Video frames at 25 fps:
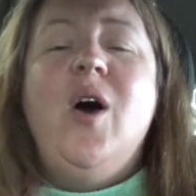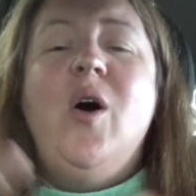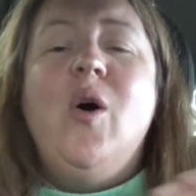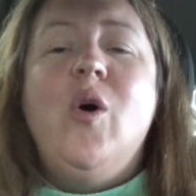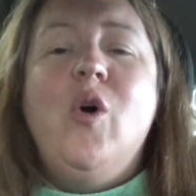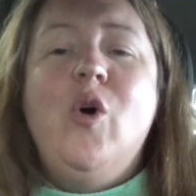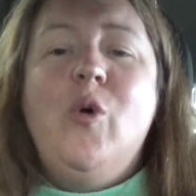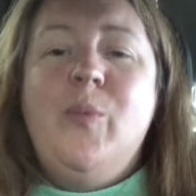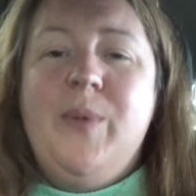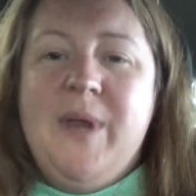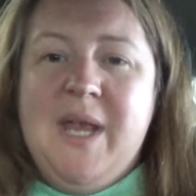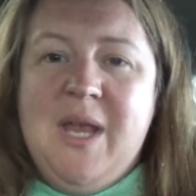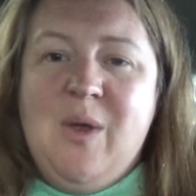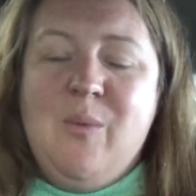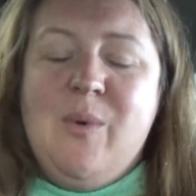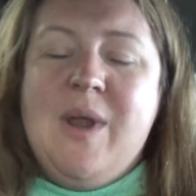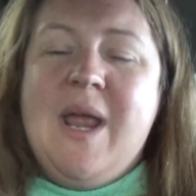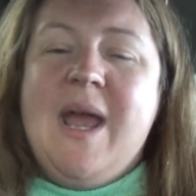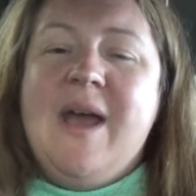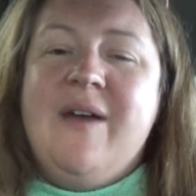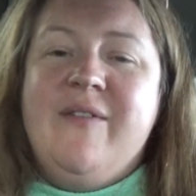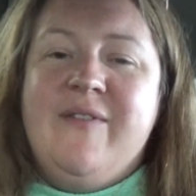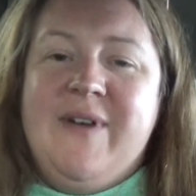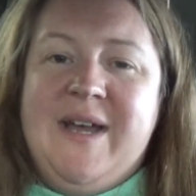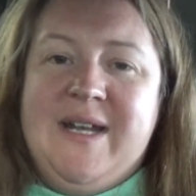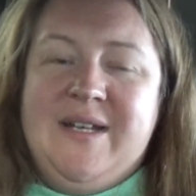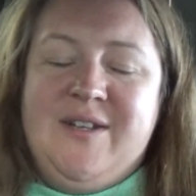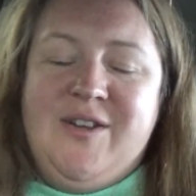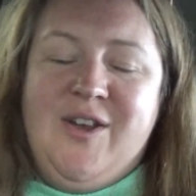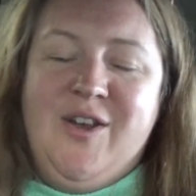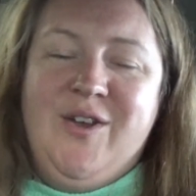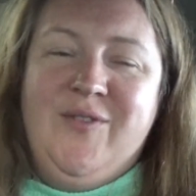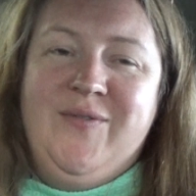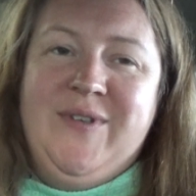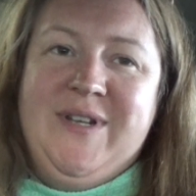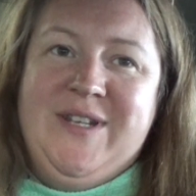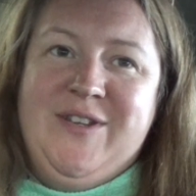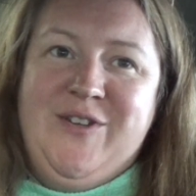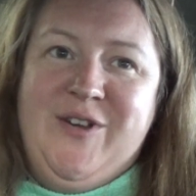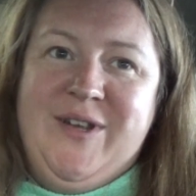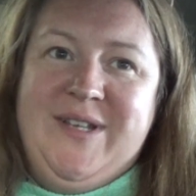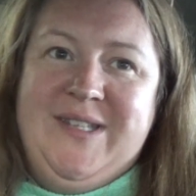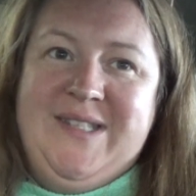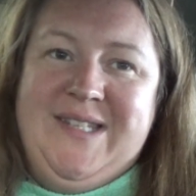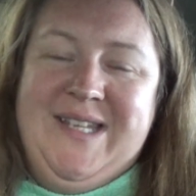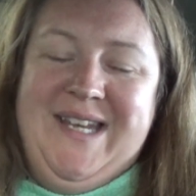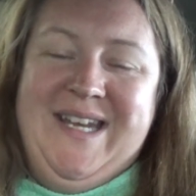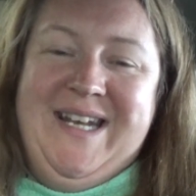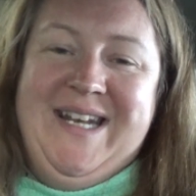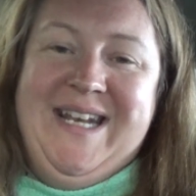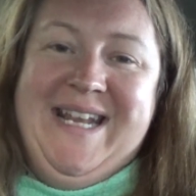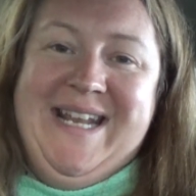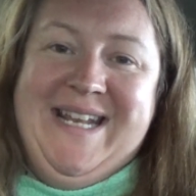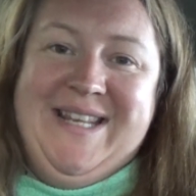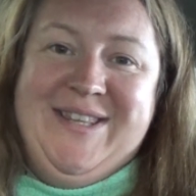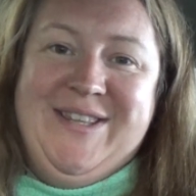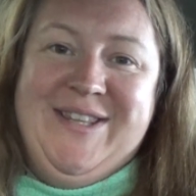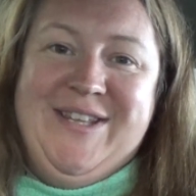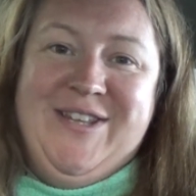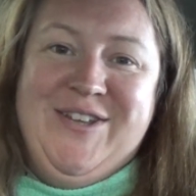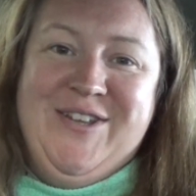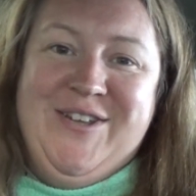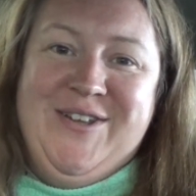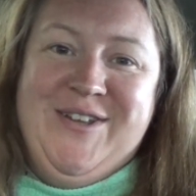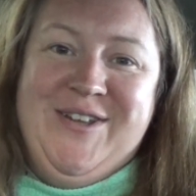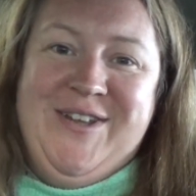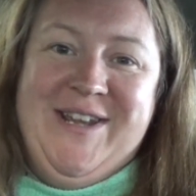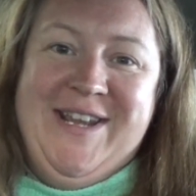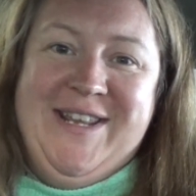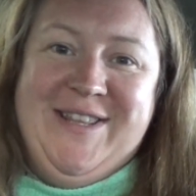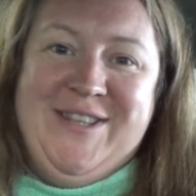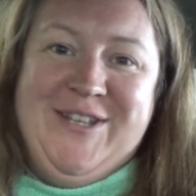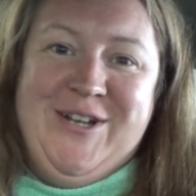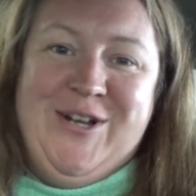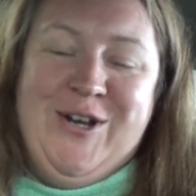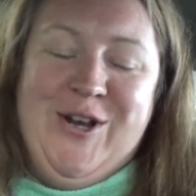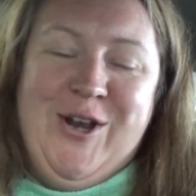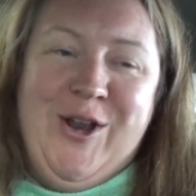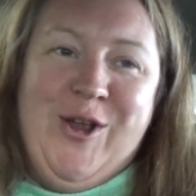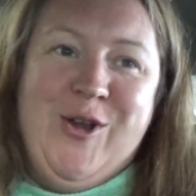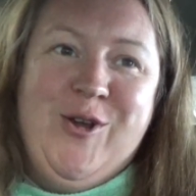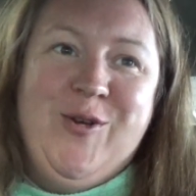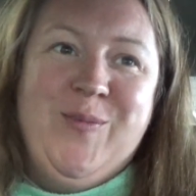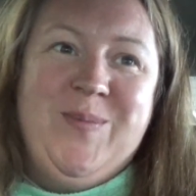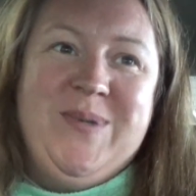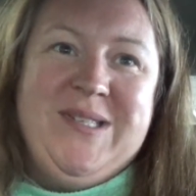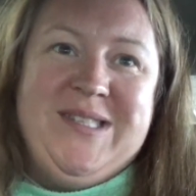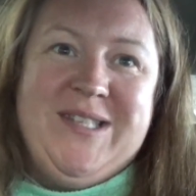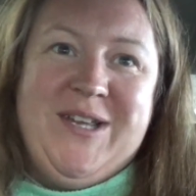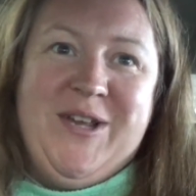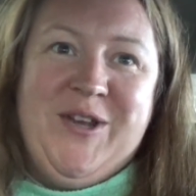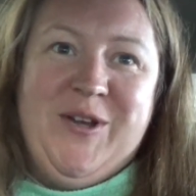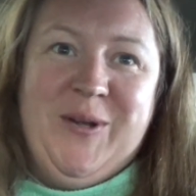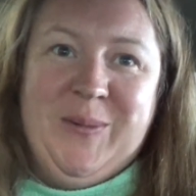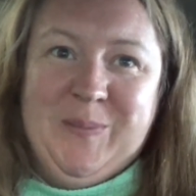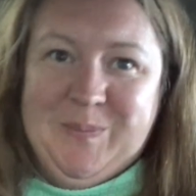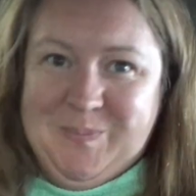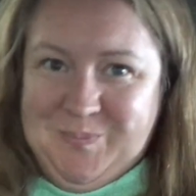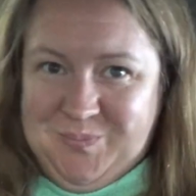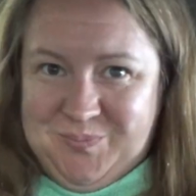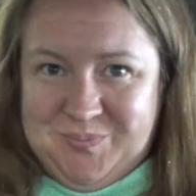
albeit we have had COVID-19 hit the globe, so I